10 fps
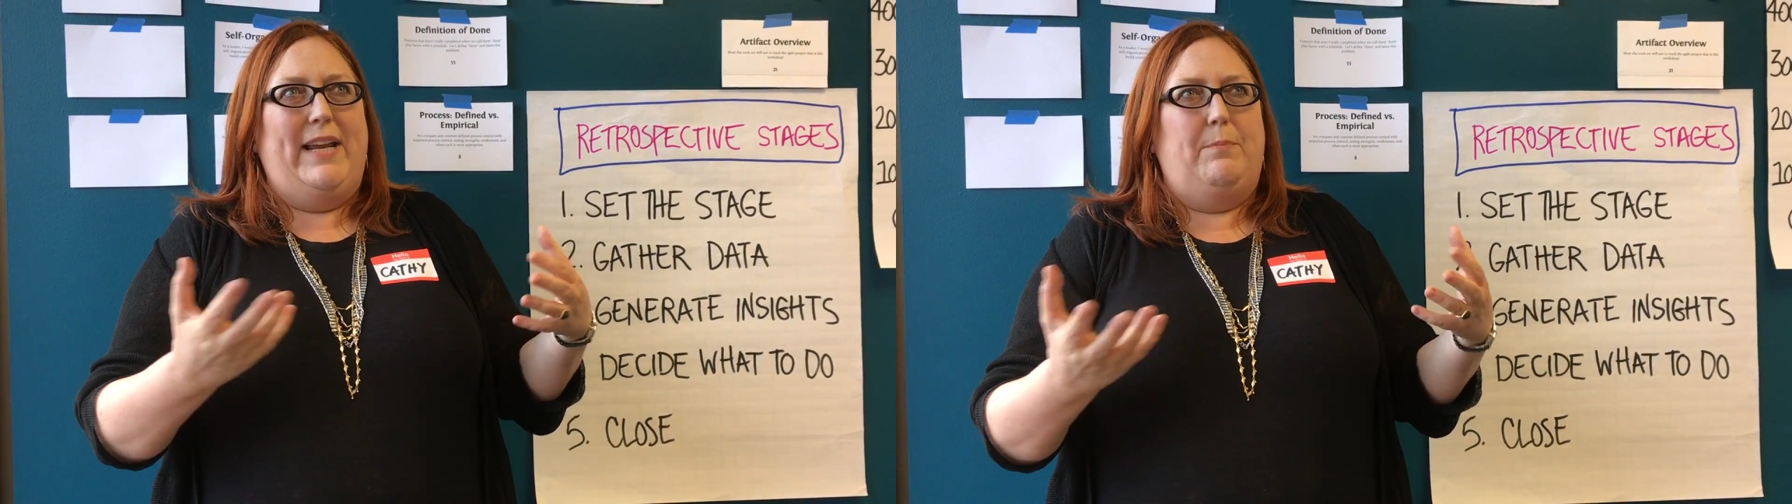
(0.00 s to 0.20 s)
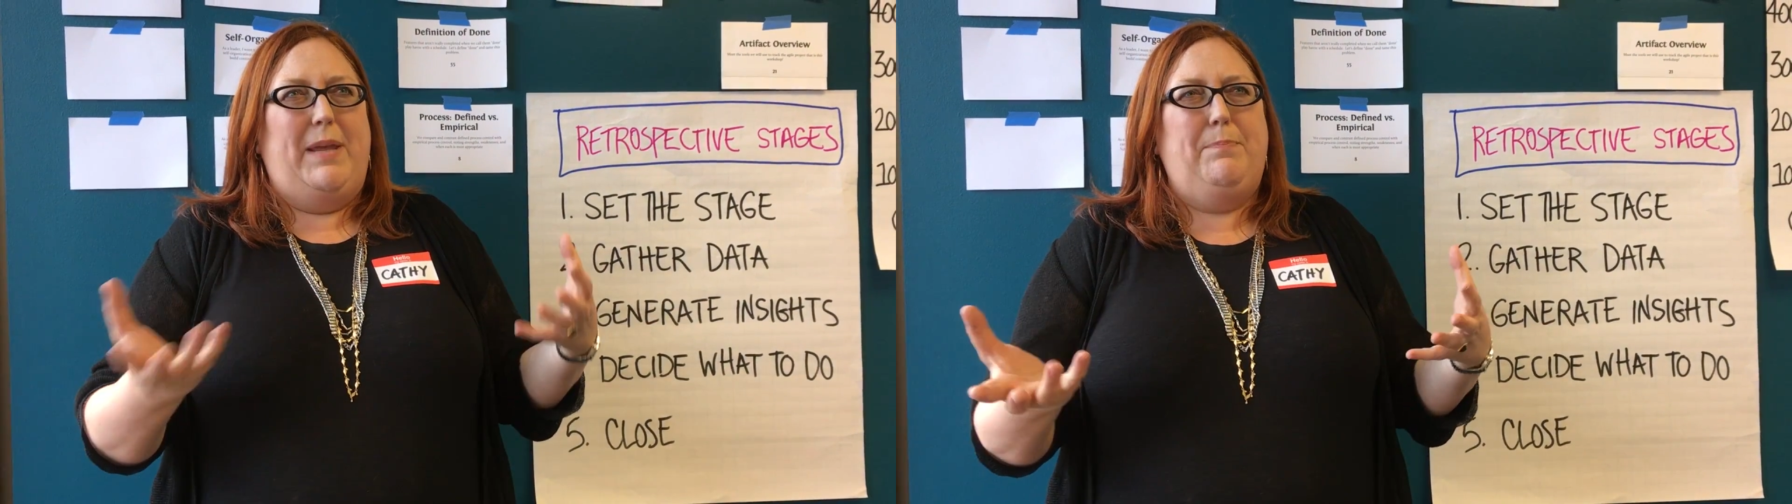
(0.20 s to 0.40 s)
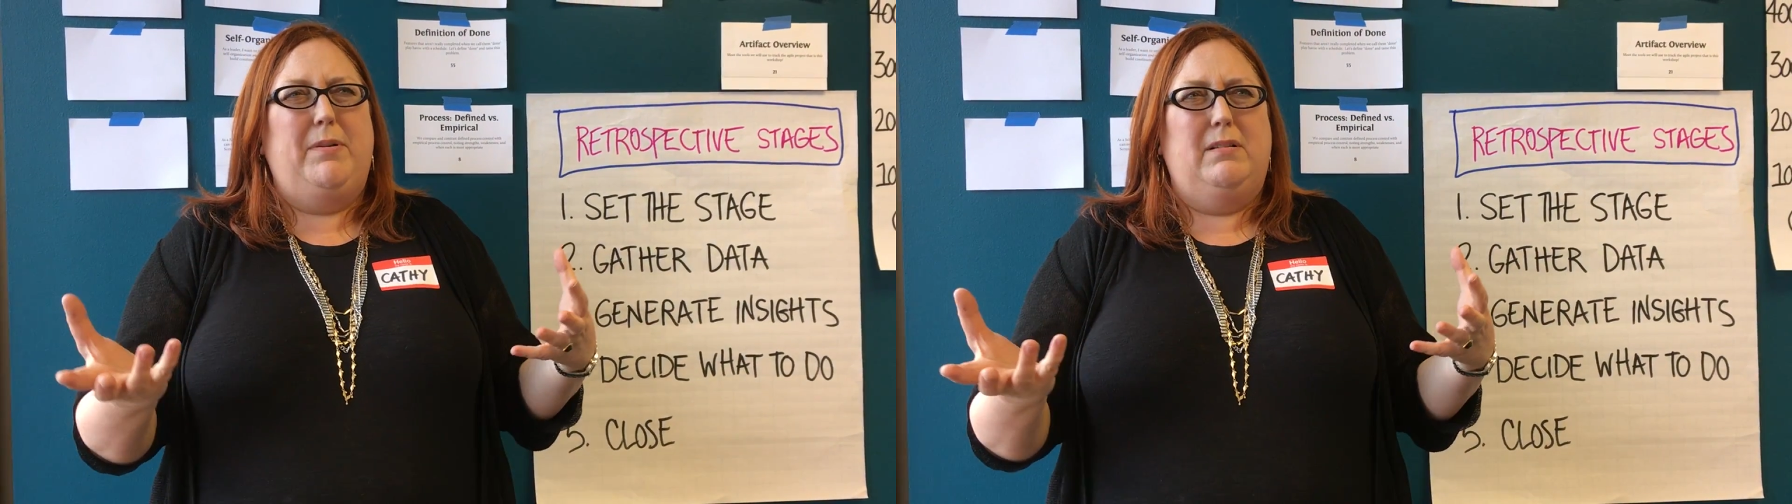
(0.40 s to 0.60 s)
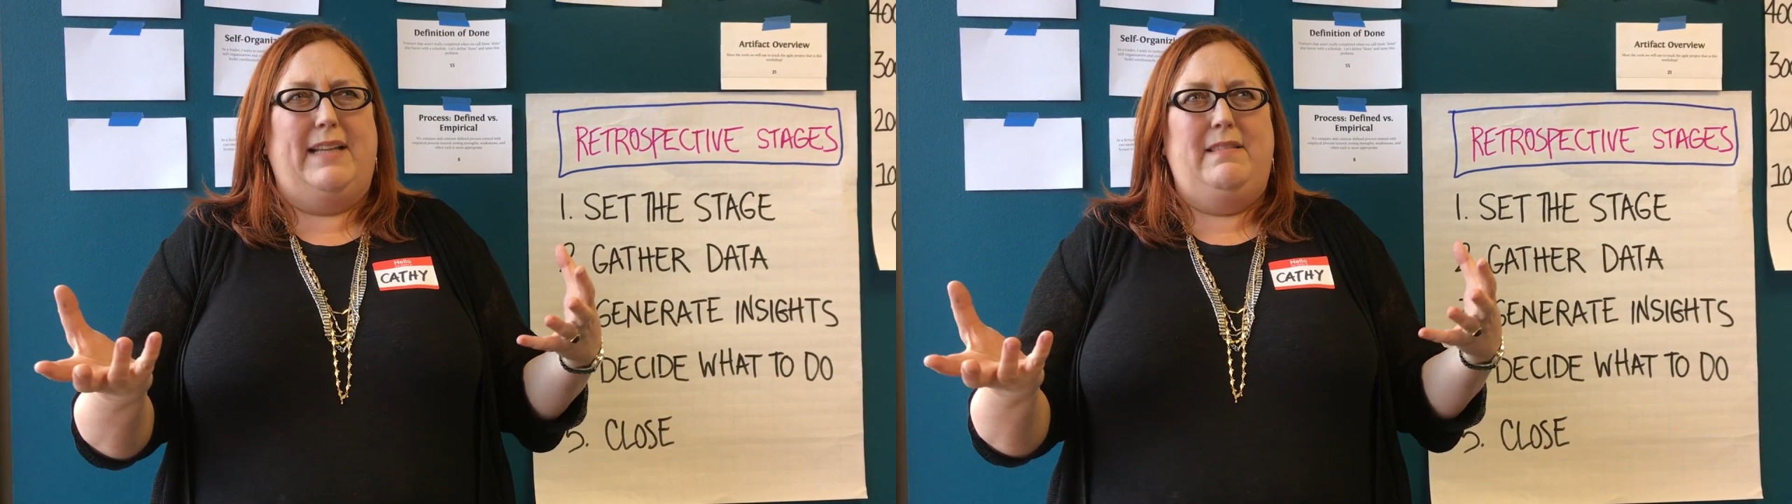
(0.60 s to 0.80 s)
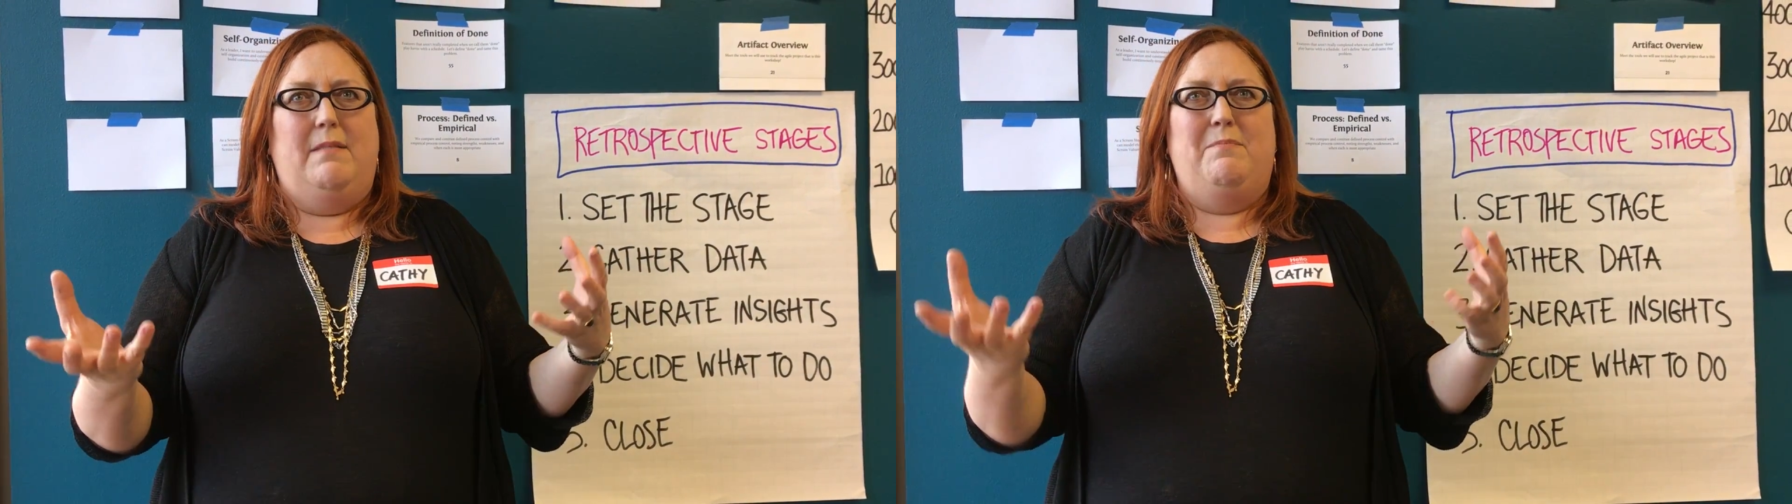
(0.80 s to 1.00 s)
right?
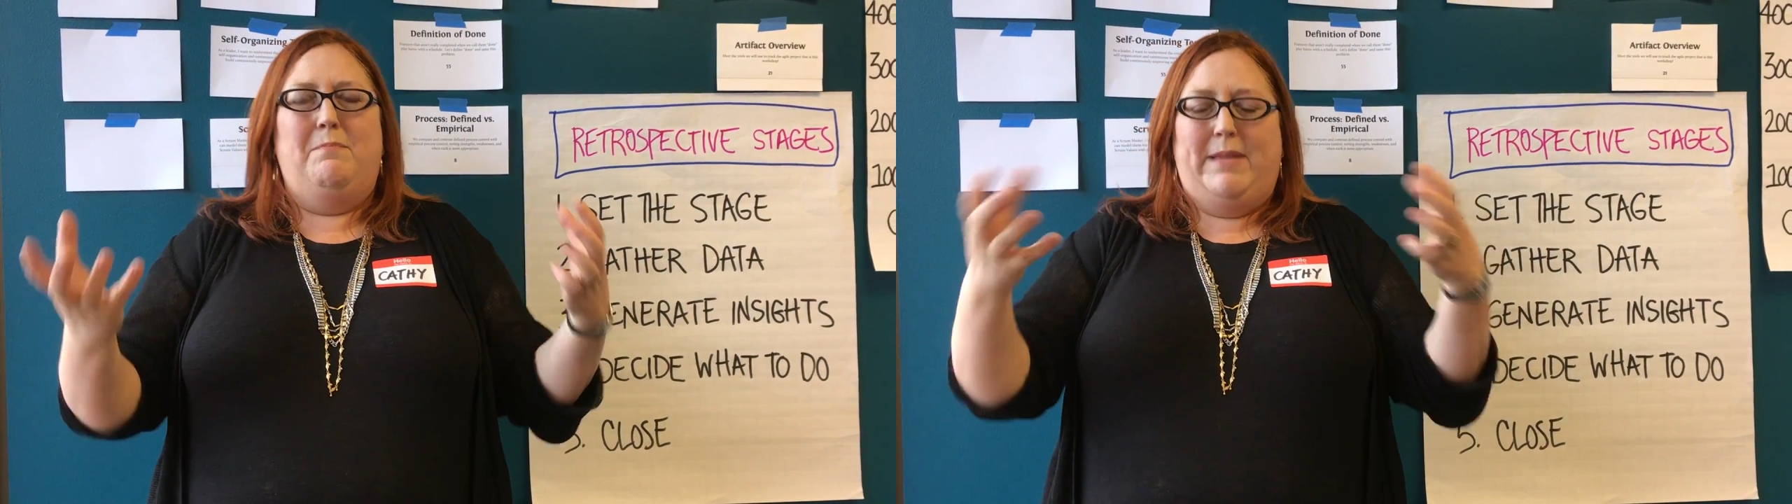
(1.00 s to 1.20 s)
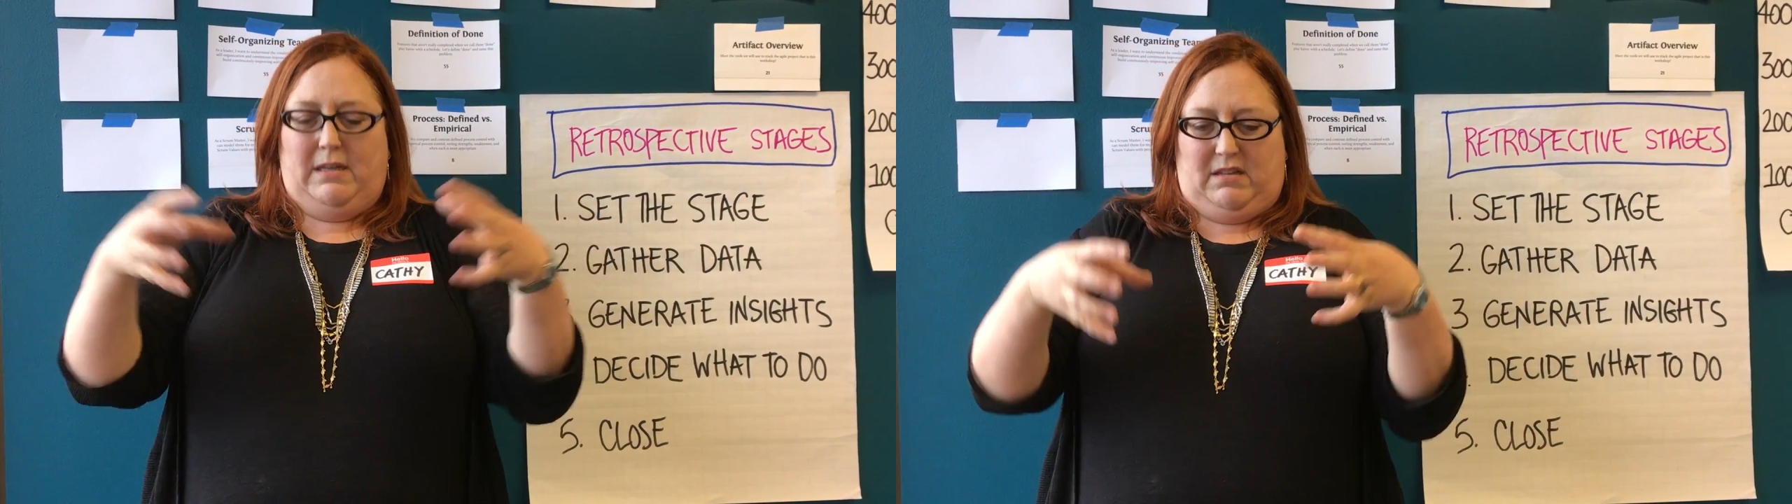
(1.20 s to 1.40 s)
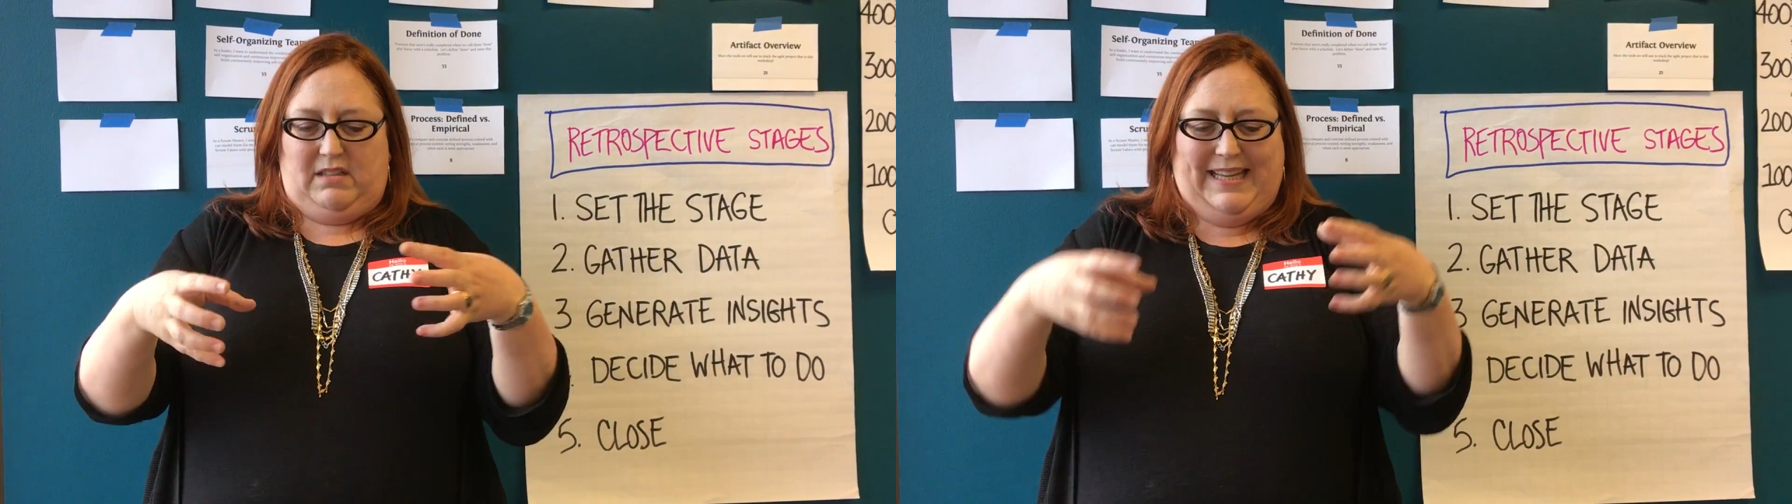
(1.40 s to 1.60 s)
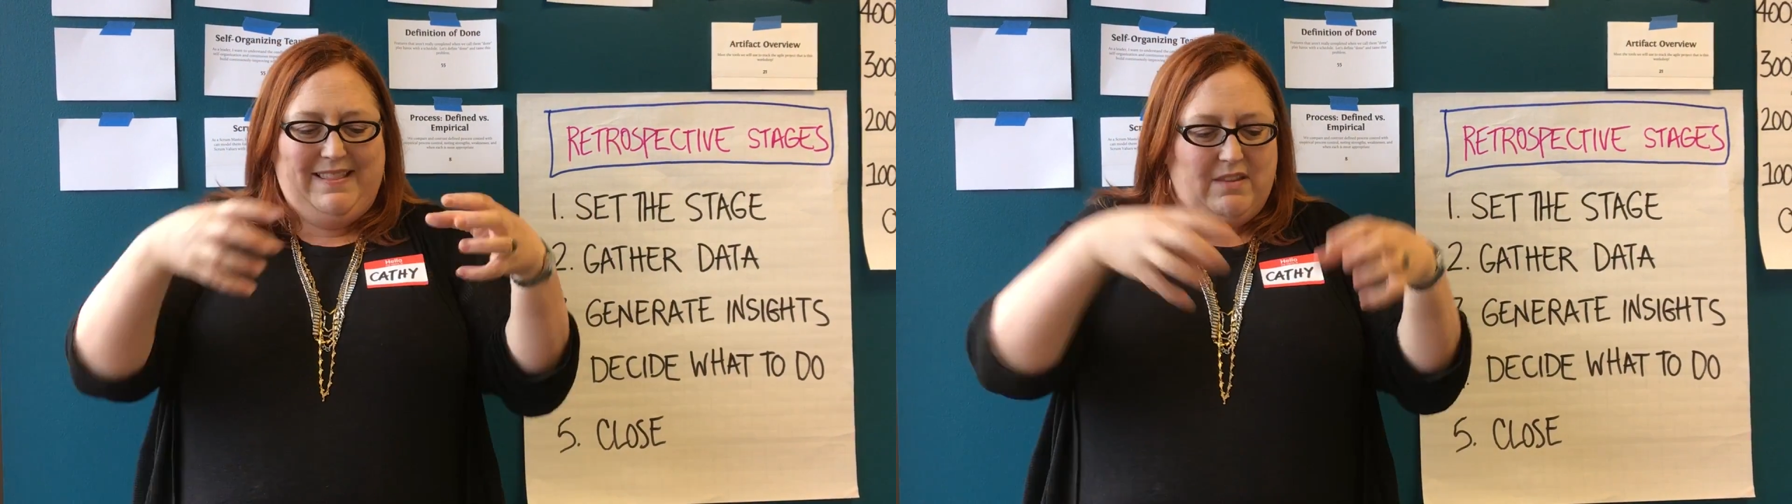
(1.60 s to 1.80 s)
People in the middle,